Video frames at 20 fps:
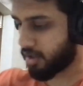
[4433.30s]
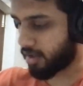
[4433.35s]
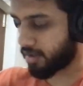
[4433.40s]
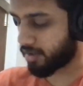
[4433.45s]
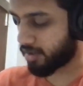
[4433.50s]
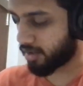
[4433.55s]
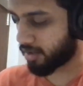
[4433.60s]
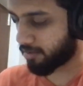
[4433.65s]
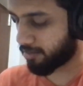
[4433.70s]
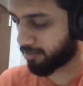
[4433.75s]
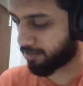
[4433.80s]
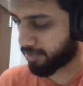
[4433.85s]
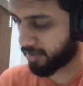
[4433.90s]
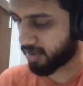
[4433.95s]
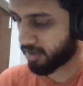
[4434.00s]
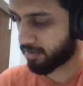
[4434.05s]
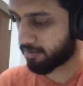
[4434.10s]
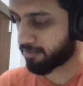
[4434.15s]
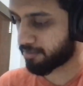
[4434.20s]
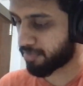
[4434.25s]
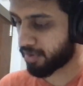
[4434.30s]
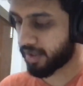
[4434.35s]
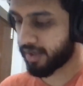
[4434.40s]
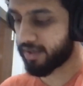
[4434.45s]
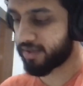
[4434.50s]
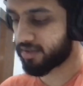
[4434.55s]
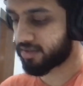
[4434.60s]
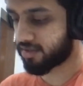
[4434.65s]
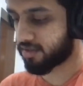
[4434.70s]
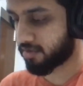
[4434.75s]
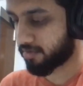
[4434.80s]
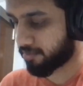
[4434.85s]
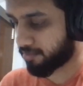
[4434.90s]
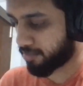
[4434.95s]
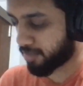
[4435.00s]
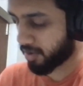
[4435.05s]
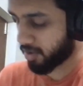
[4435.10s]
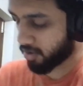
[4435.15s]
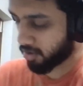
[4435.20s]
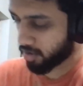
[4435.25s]
And then P implies
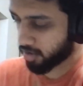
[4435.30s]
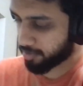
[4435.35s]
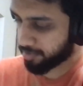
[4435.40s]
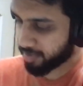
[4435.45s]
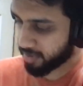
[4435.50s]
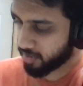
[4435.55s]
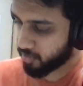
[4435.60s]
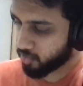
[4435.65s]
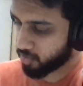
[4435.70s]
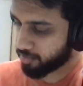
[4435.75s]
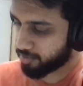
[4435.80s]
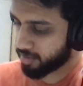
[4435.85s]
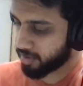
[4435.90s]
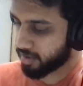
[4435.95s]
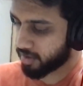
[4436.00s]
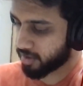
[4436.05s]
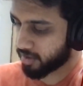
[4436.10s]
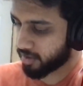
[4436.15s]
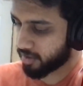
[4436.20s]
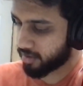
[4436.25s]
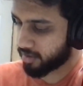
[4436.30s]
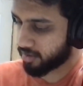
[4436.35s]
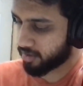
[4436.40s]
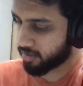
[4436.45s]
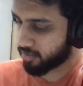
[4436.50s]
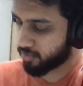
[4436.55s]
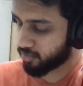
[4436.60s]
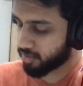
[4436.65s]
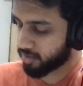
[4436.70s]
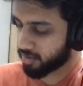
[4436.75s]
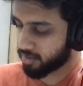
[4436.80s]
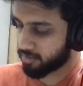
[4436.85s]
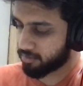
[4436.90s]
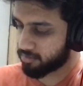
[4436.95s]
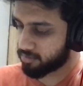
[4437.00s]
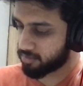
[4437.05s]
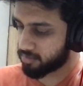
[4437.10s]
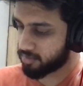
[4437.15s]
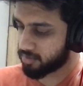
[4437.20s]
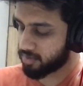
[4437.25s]
P or P would be again,
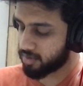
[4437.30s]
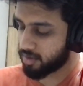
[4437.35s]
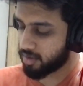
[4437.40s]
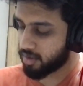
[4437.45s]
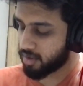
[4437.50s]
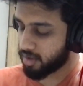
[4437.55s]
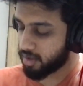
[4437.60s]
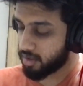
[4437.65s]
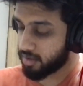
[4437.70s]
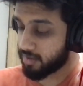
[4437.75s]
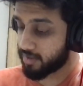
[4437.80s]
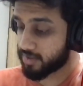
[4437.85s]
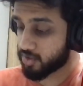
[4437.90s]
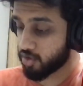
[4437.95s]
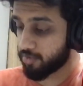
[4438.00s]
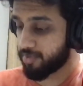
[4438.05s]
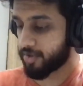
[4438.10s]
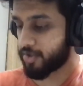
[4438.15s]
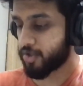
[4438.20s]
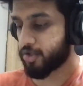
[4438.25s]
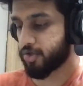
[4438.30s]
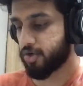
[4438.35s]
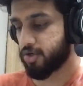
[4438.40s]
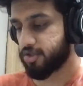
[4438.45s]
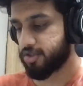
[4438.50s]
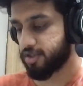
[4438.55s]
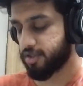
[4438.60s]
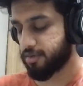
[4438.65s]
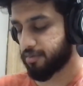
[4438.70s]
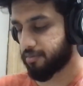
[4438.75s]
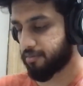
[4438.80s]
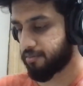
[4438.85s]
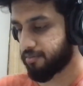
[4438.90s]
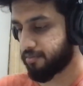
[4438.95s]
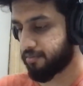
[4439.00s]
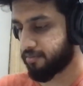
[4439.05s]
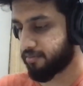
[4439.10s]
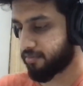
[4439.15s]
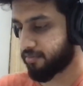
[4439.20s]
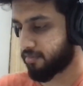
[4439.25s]
this will be a tautology.
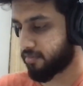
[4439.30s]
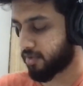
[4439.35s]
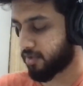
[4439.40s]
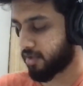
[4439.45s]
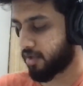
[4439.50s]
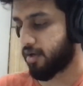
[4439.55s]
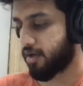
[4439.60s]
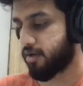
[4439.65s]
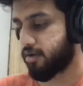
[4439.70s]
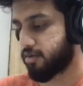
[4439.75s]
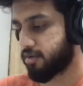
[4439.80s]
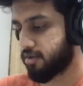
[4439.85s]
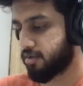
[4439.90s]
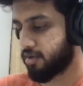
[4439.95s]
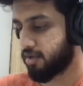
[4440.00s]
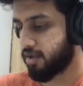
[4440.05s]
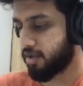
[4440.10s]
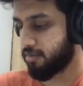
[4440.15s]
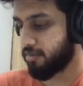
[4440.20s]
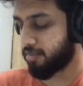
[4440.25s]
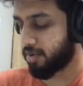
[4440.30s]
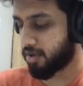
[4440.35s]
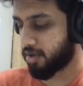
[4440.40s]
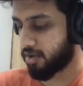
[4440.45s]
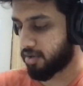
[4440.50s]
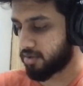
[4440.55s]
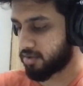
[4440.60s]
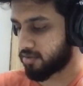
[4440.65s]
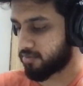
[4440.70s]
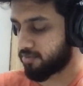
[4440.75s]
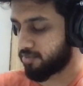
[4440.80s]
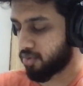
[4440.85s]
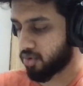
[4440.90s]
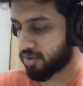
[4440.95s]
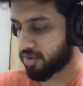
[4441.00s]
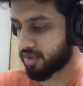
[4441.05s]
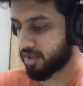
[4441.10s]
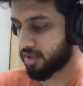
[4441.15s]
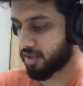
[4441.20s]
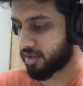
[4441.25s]
Yeah, because
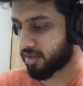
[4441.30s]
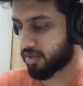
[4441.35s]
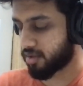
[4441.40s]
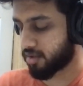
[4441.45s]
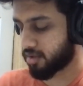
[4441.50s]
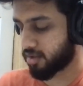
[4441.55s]
both are